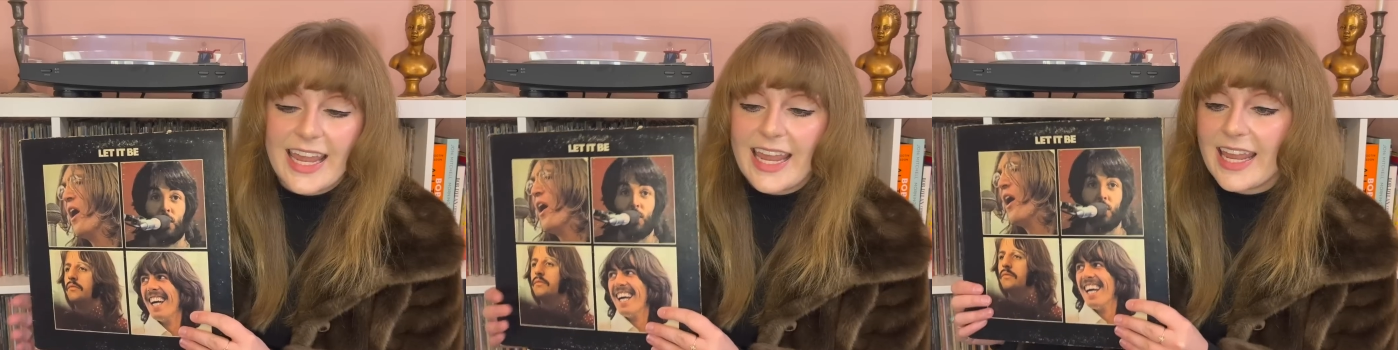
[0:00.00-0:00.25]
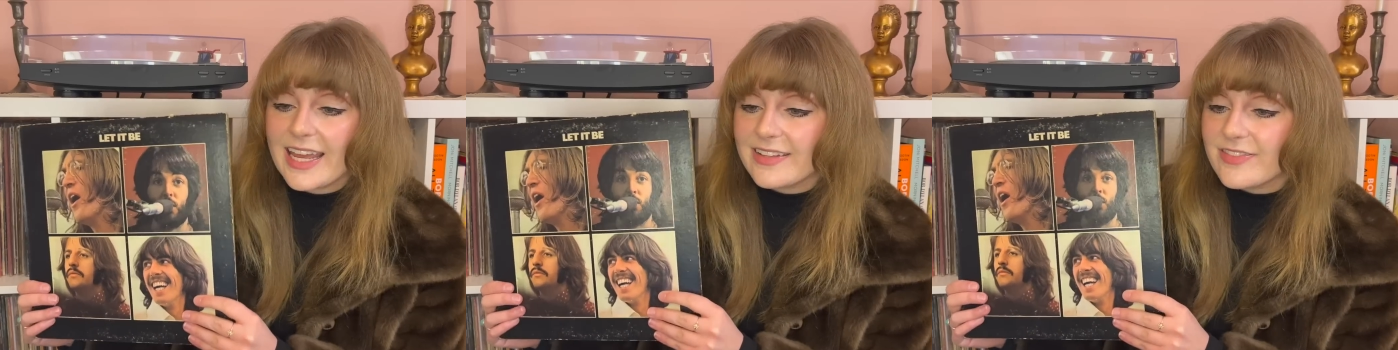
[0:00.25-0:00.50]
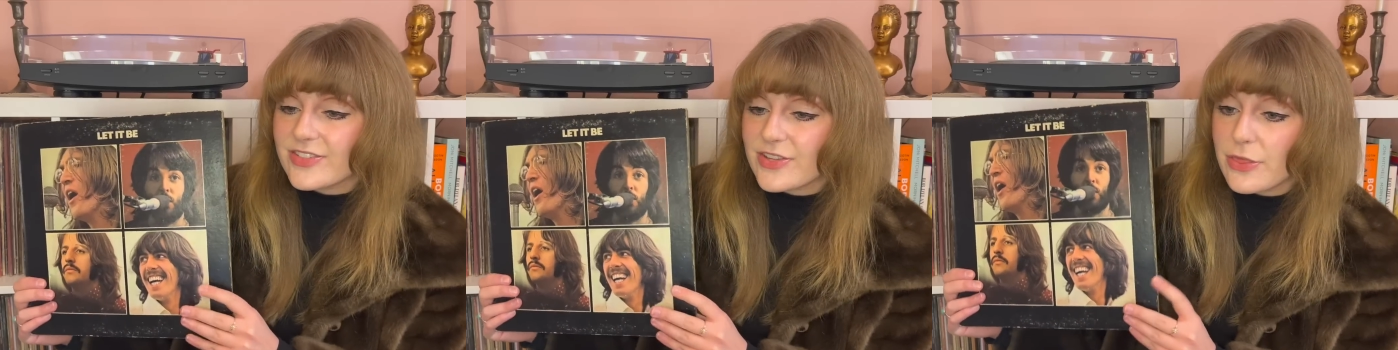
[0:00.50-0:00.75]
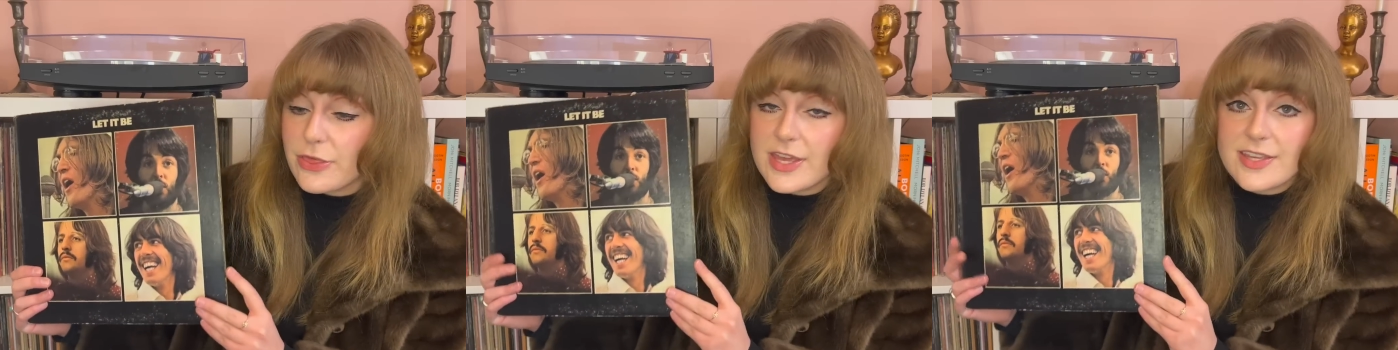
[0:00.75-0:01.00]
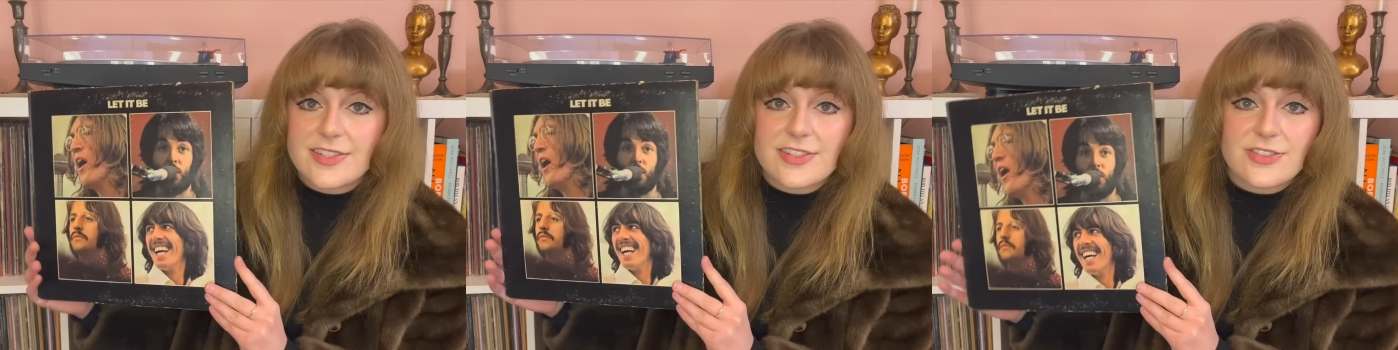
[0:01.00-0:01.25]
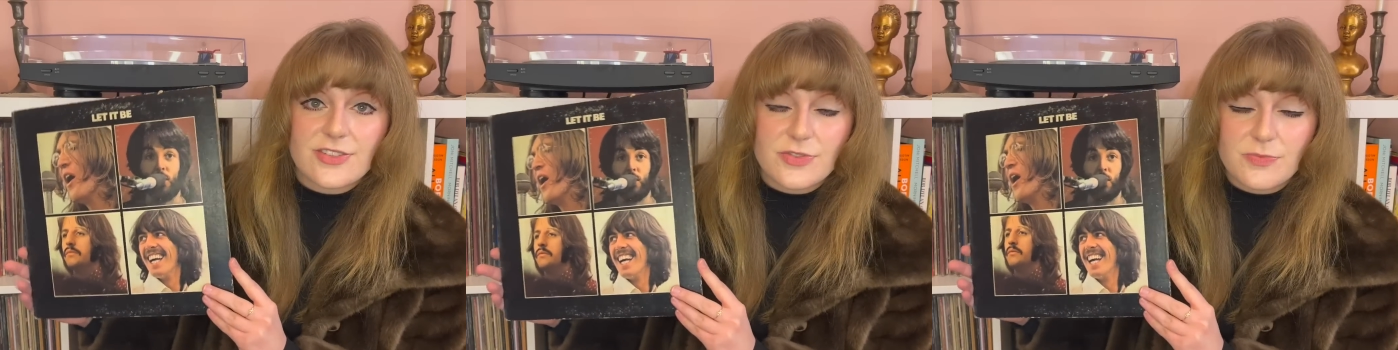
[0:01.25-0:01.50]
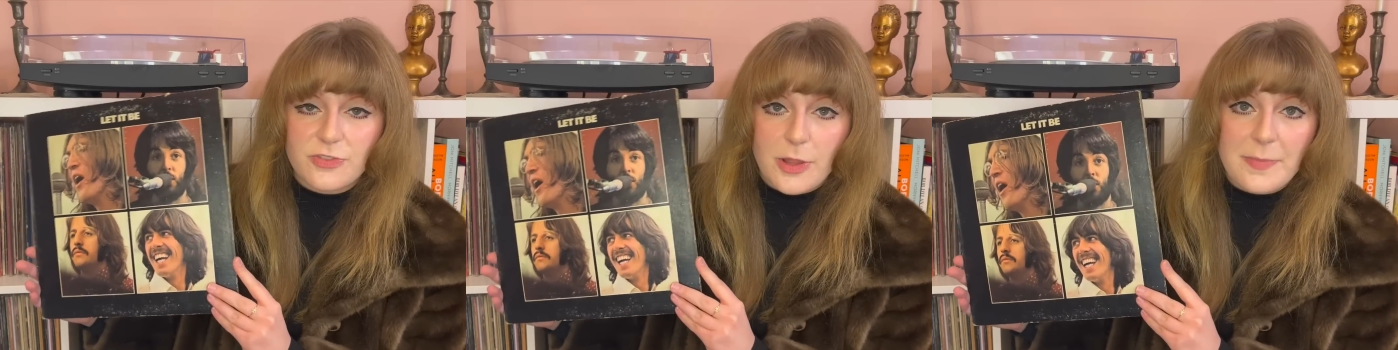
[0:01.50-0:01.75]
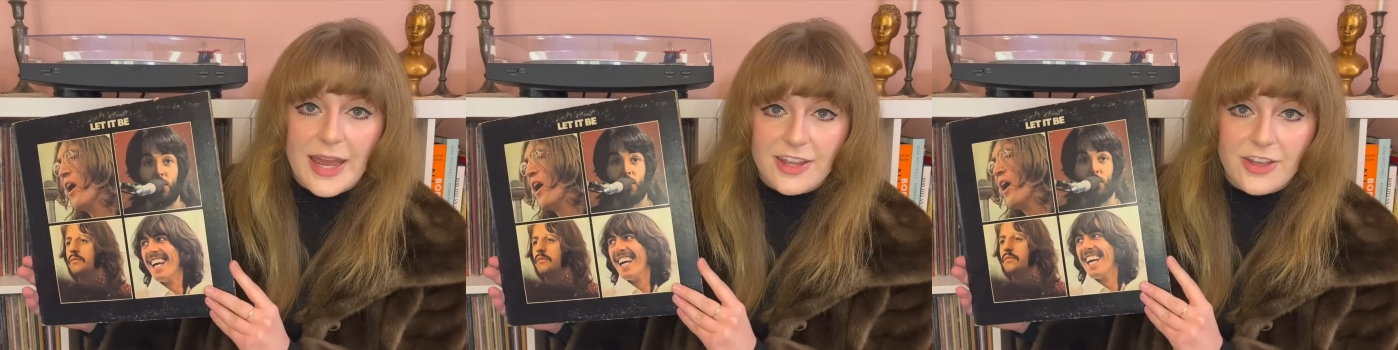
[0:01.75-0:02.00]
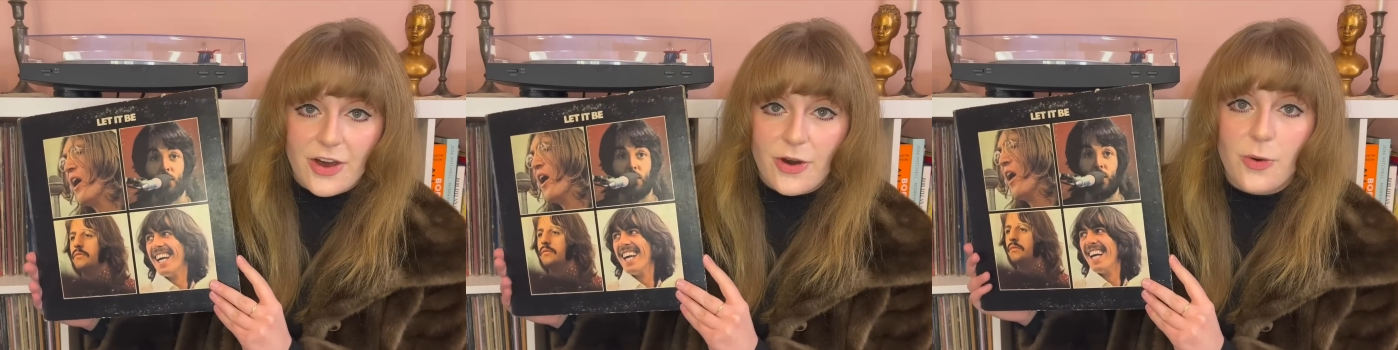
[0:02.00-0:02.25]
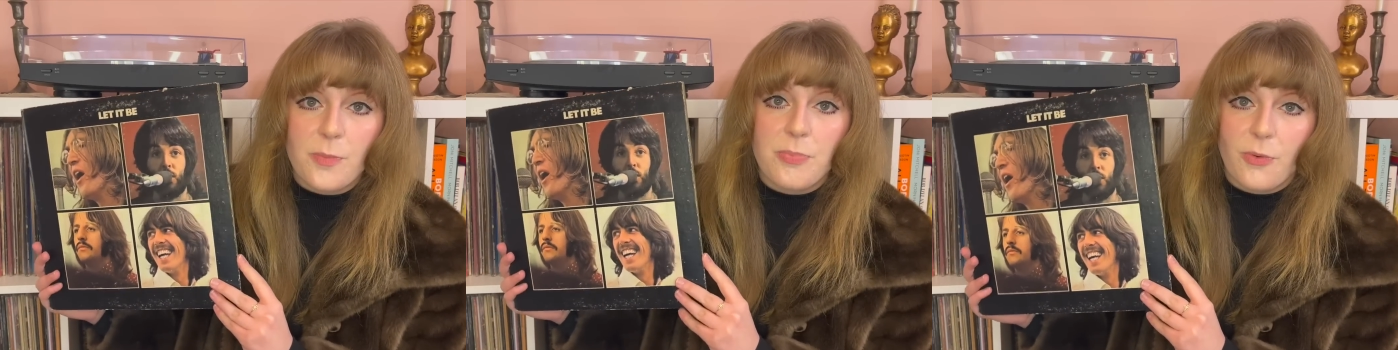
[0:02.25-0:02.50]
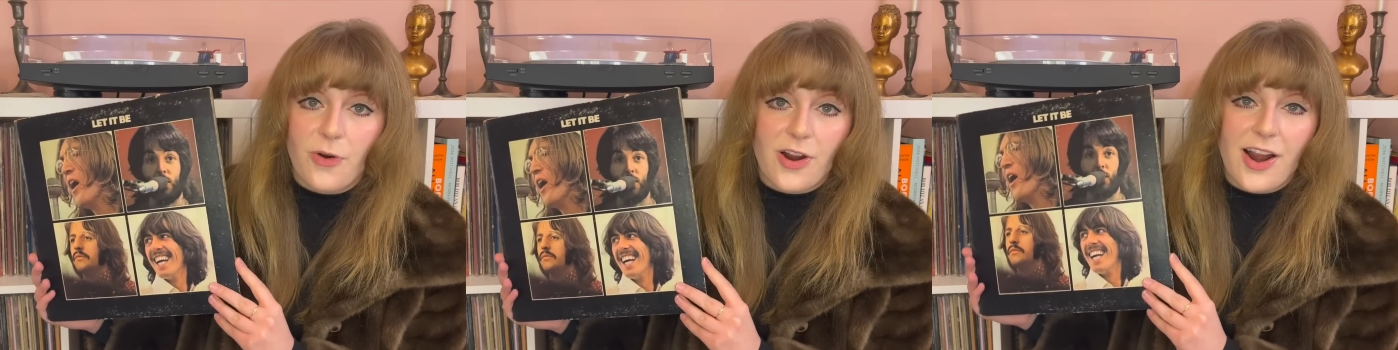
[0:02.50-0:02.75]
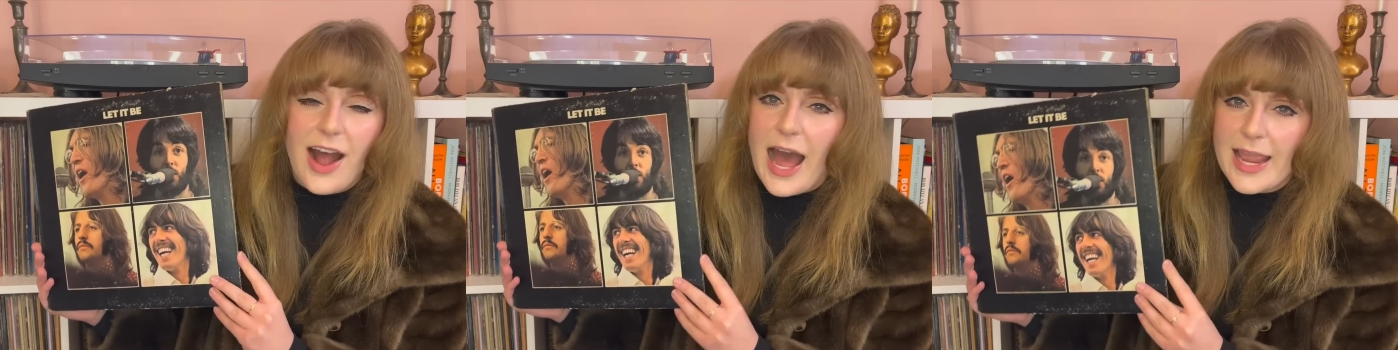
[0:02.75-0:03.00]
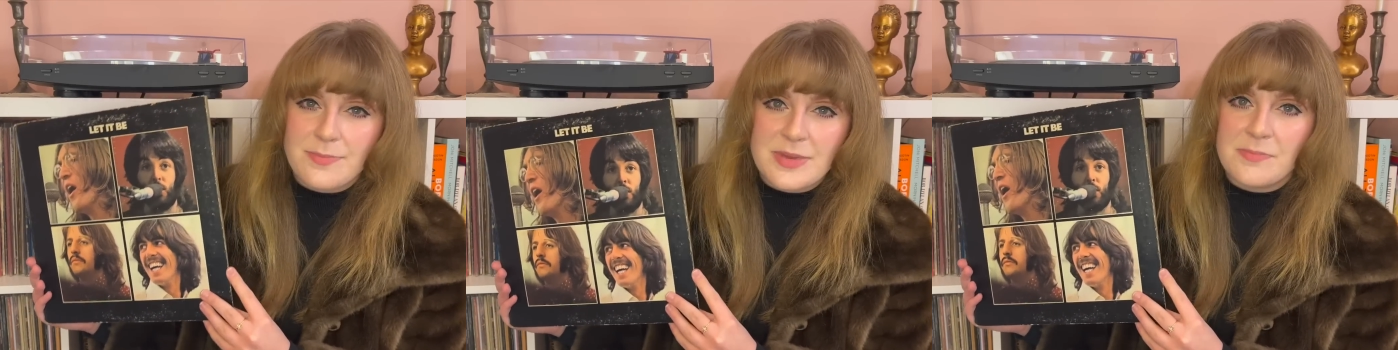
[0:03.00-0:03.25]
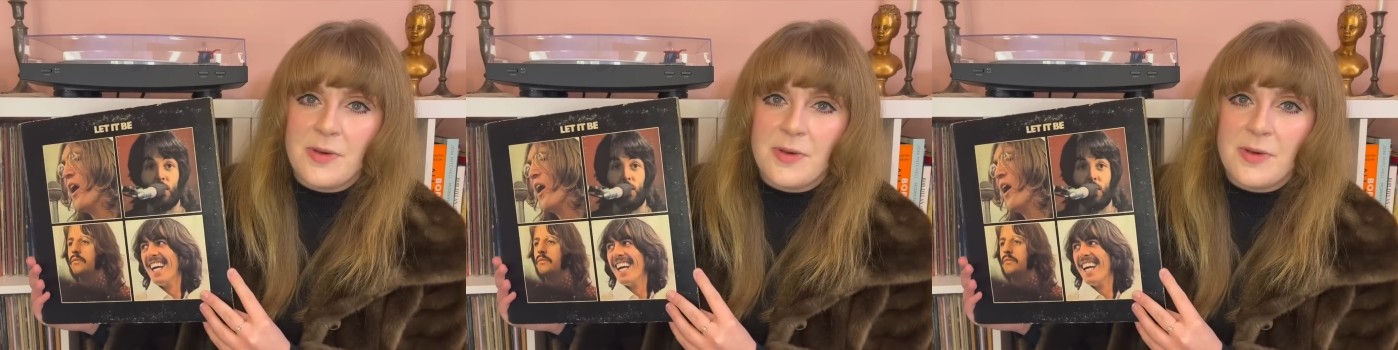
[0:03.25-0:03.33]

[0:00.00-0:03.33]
Speaker 1: and this flamenco bore I Me